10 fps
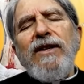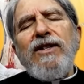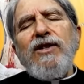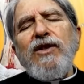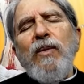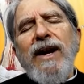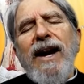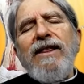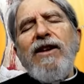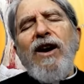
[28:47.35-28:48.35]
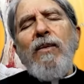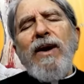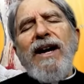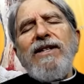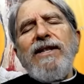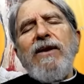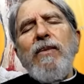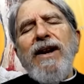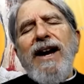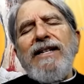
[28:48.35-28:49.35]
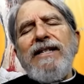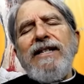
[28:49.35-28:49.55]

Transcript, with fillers: This is what I thought, what I said, what I did,